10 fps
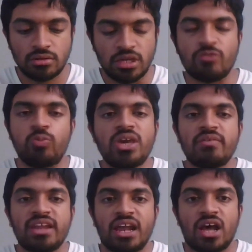if we
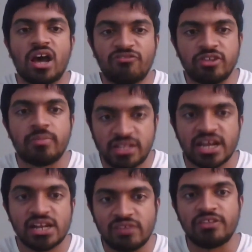even had half the
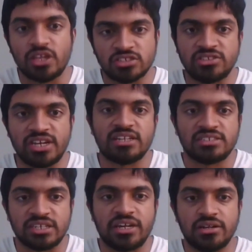mentality of the Australian
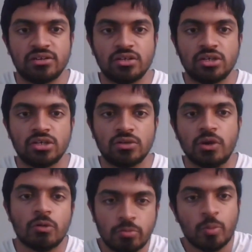side,
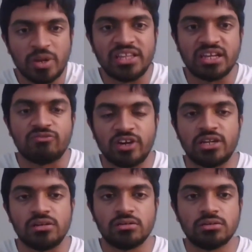we would be winning that
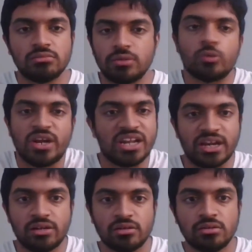final. But we
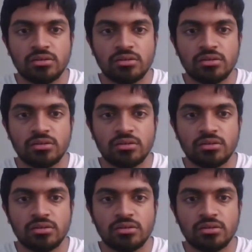didn't.